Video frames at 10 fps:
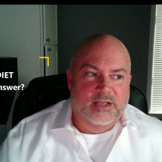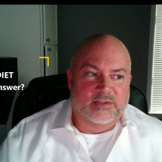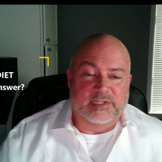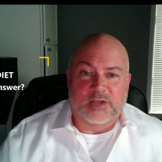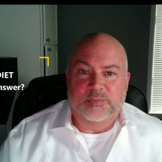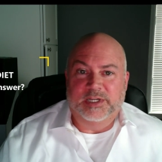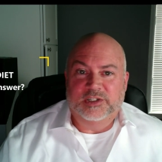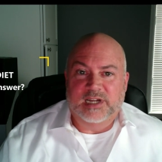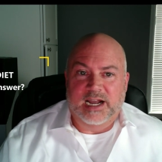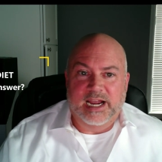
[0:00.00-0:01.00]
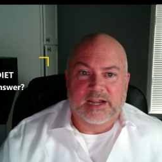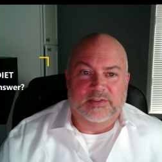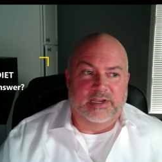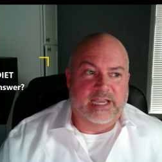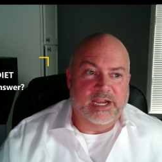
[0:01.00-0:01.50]
The South Beach
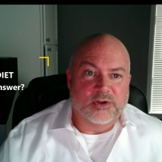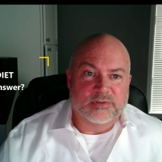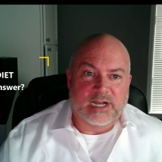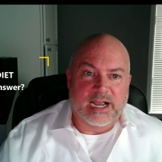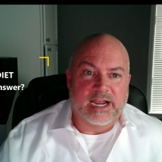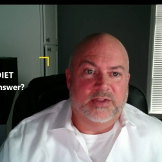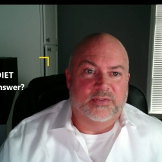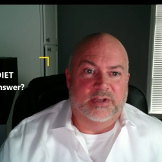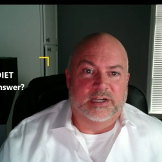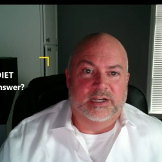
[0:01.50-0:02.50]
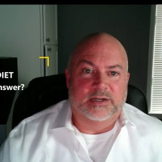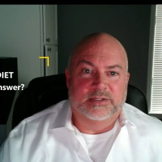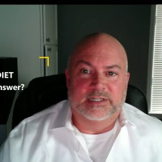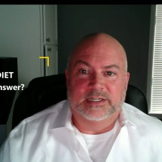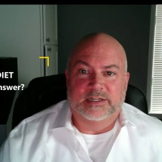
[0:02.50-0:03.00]
diet, the keto diet,
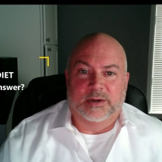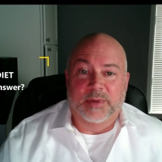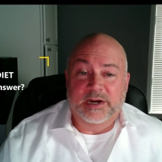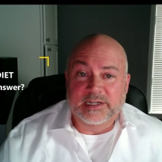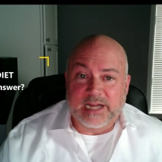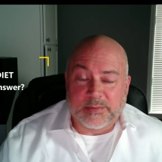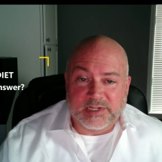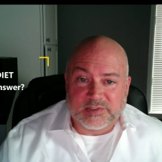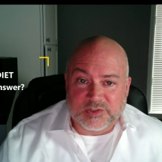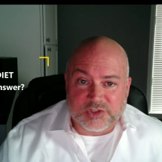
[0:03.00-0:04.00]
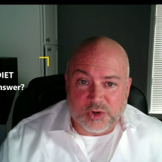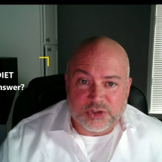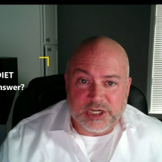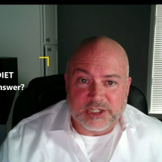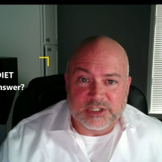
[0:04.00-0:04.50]
the, the American Diabetes
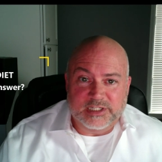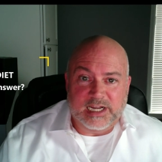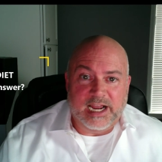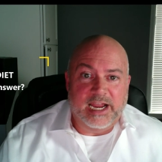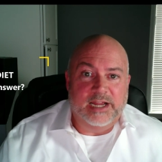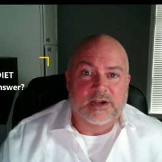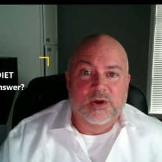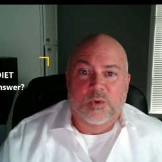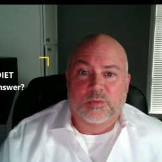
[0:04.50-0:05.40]
Association diet,